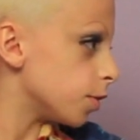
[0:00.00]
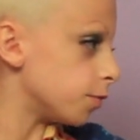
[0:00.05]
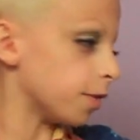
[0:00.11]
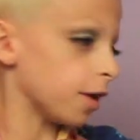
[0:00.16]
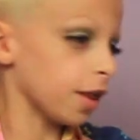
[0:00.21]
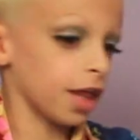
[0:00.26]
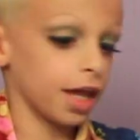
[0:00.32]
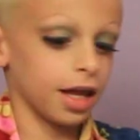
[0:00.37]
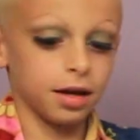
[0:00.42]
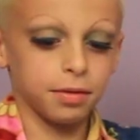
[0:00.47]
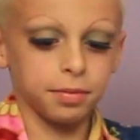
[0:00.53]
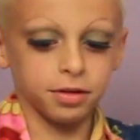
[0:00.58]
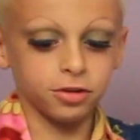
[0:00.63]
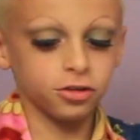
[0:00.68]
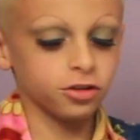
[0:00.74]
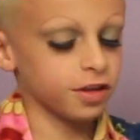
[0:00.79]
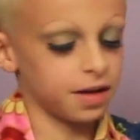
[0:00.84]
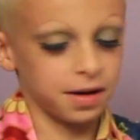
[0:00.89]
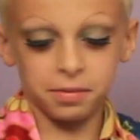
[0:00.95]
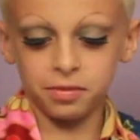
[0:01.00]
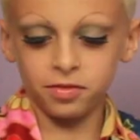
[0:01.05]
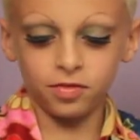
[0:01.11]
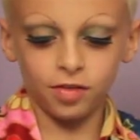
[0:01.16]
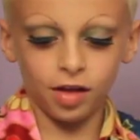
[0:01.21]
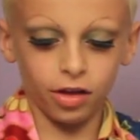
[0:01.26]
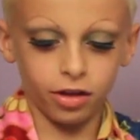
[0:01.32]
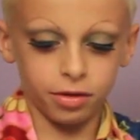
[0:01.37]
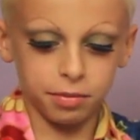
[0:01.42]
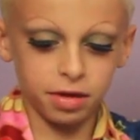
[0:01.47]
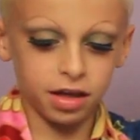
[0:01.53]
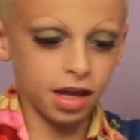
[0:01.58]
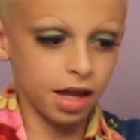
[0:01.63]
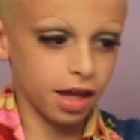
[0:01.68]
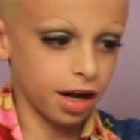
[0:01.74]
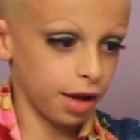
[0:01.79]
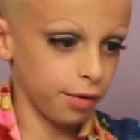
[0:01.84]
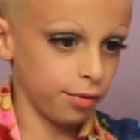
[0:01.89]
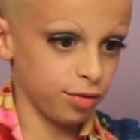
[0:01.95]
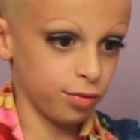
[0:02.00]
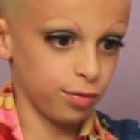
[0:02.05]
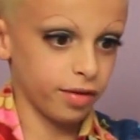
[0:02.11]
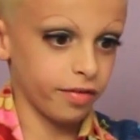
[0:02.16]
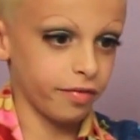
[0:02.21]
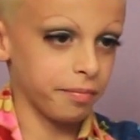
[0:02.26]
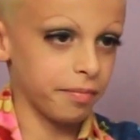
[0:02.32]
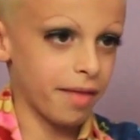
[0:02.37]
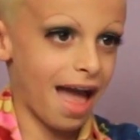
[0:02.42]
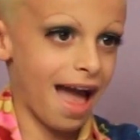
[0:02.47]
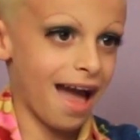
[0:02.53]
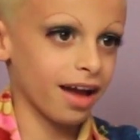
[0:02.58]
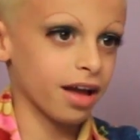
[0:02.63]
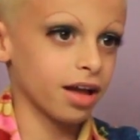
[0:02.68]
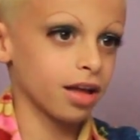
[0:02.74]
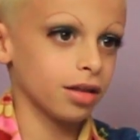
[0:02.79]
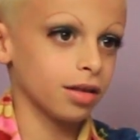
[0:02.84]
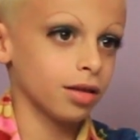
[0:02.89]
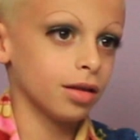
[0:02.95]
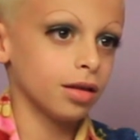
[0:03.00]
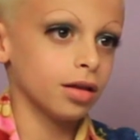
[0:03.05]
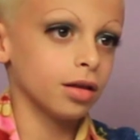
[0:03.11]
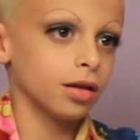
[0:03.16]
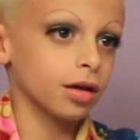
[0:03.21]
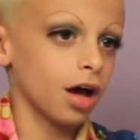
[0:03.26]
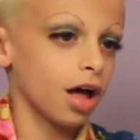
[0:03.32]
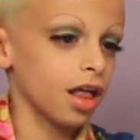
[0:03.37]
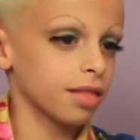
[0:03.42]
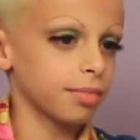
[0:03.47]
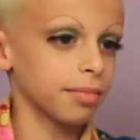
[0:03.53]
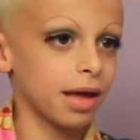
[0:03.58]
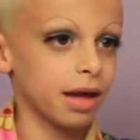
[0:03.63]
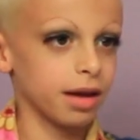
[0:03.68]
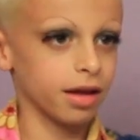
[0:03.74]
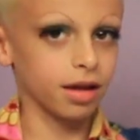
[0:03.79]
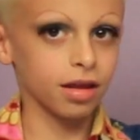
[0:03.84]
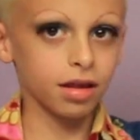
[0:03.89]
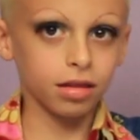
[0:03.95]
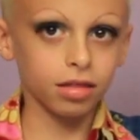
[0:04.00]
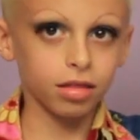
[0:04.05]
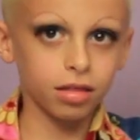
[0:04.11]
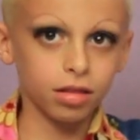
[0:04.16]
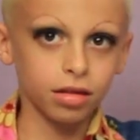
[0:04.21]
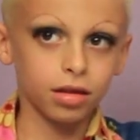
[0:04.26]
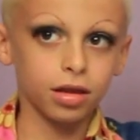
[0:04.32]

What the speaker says: Well, I had a bunch of cameras following me and I was with MAC Cosmetics.